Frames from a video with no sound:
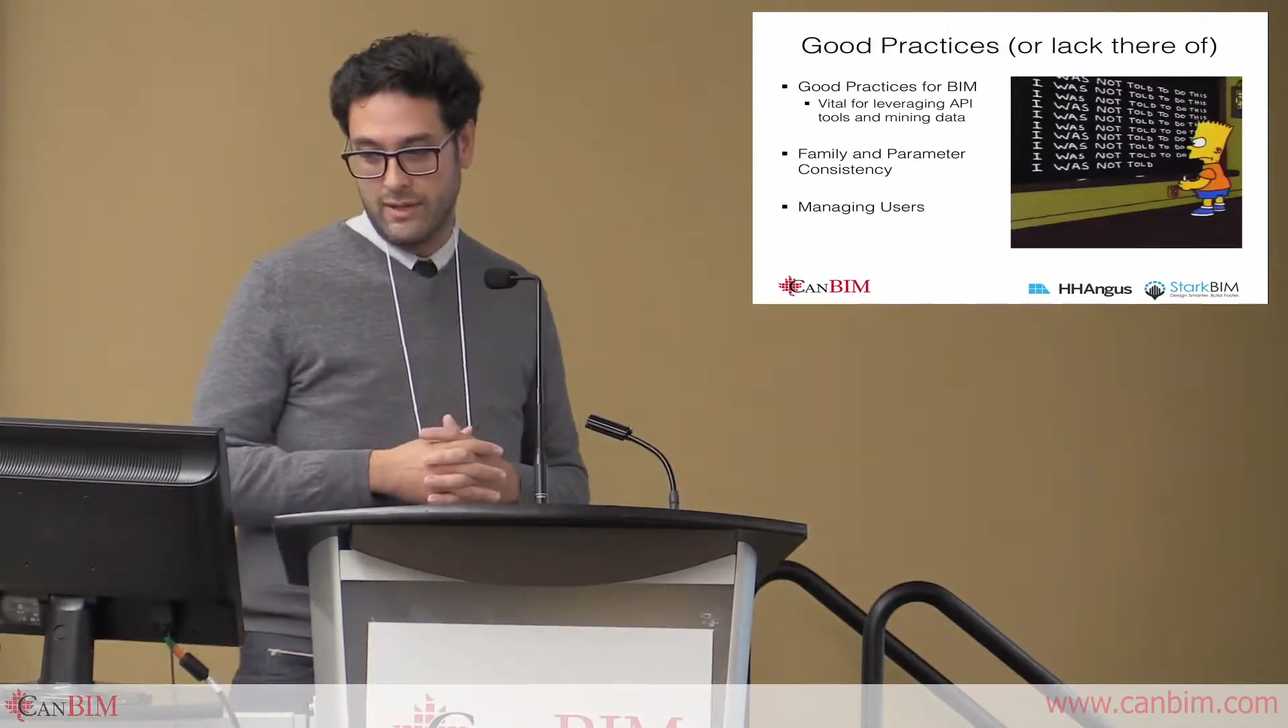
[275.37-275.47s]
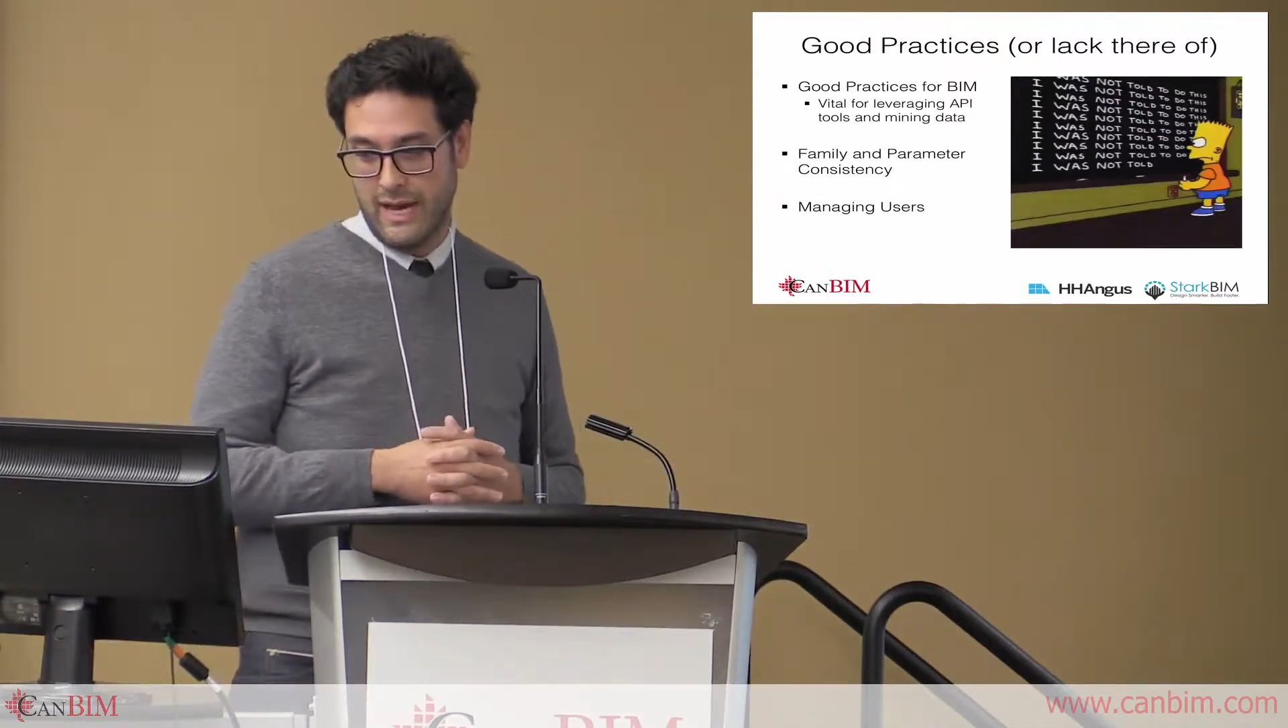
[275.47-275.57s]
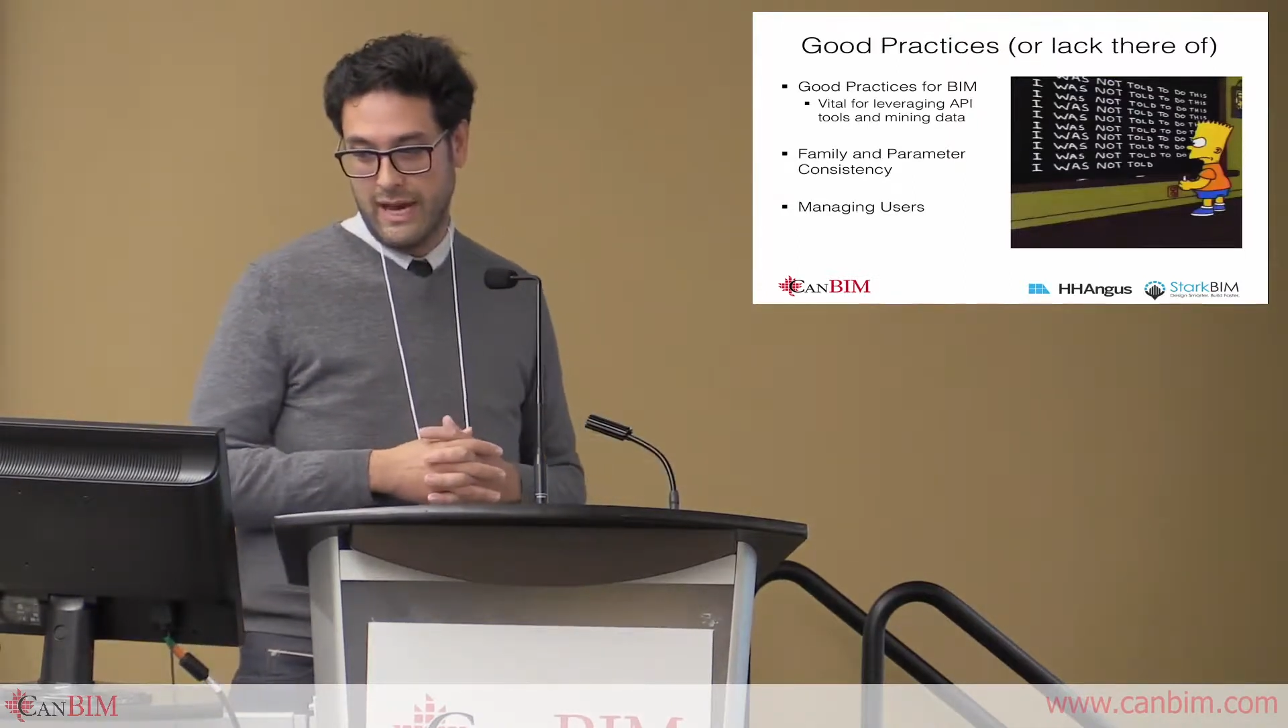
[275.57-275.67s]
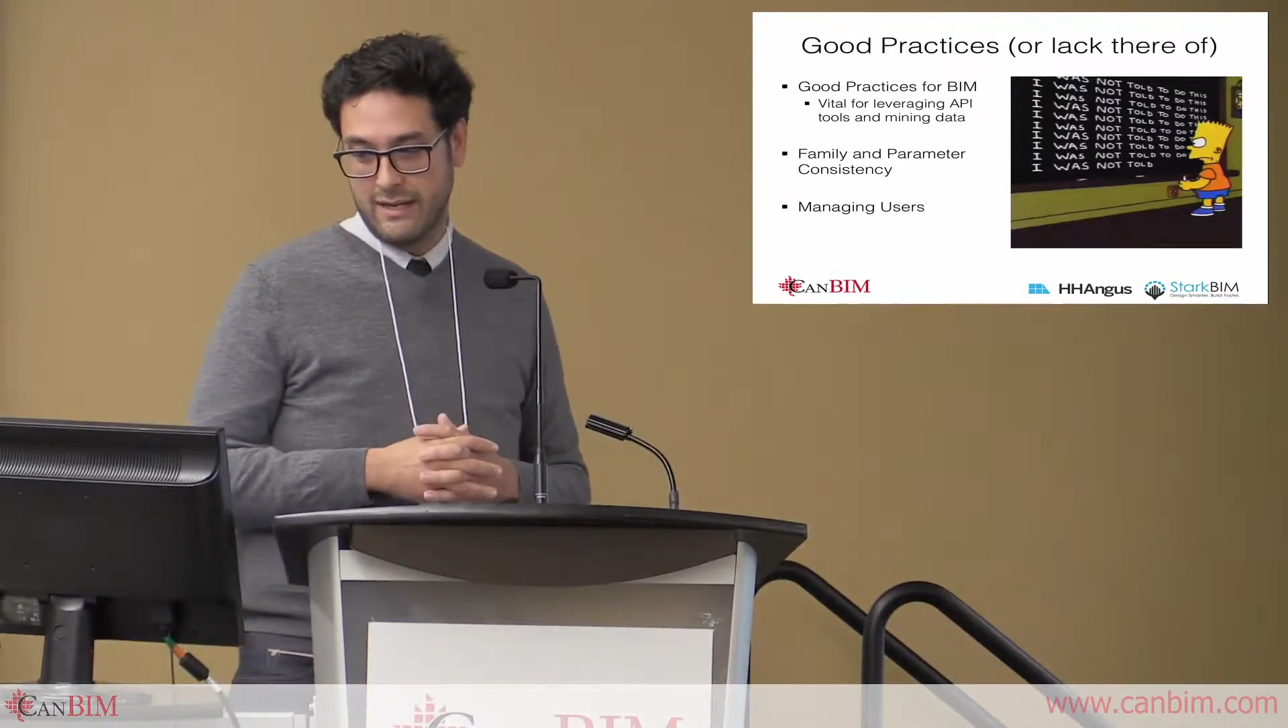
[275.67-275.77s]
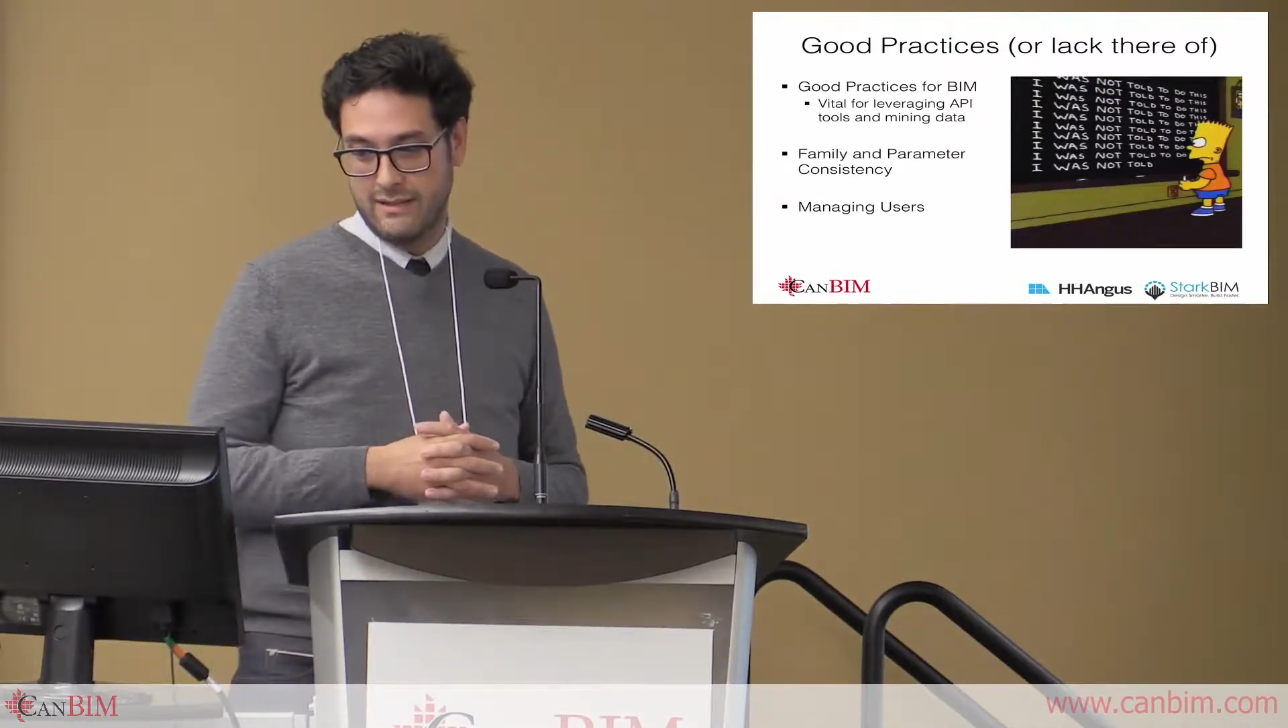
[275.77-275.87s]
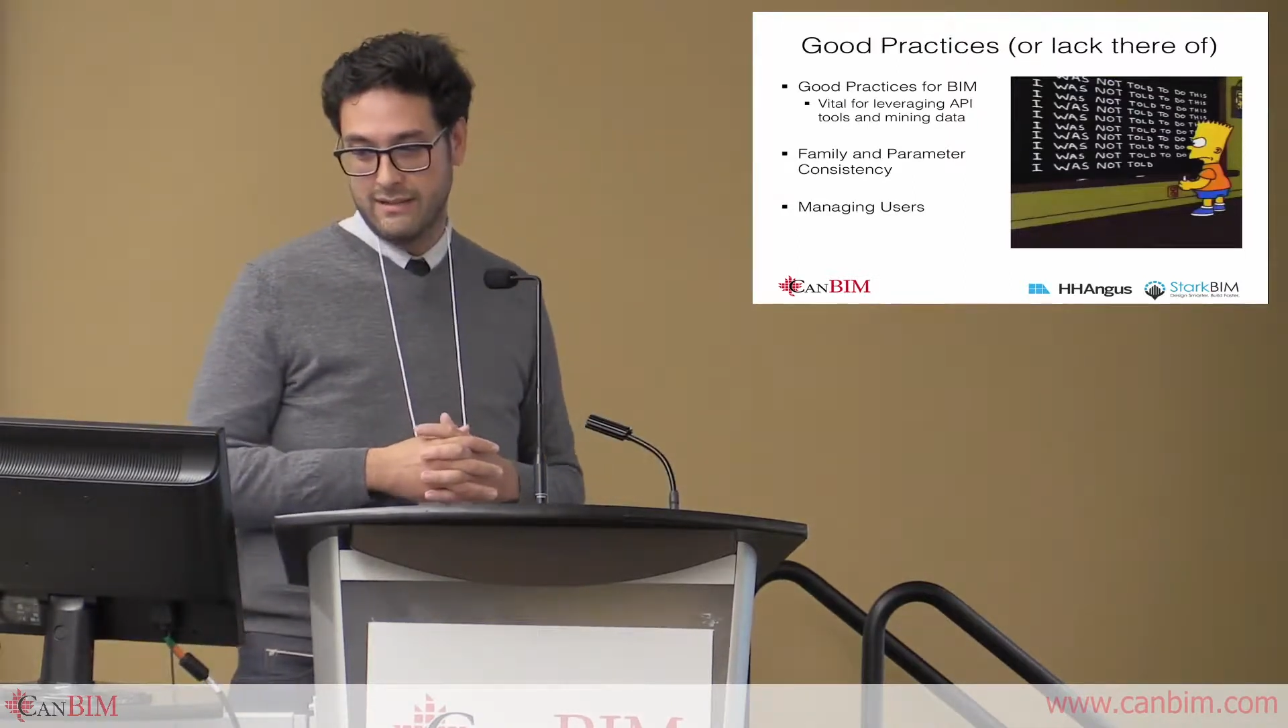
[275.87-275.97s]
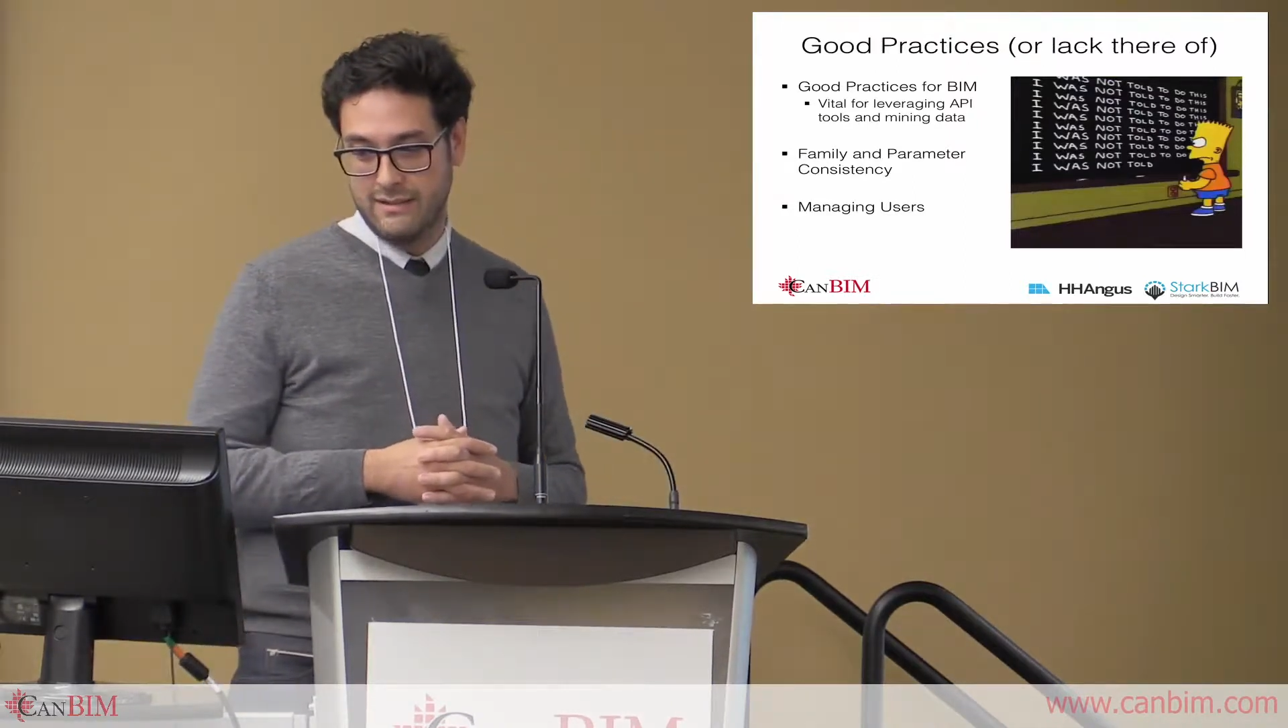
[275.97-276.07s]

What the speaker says: lack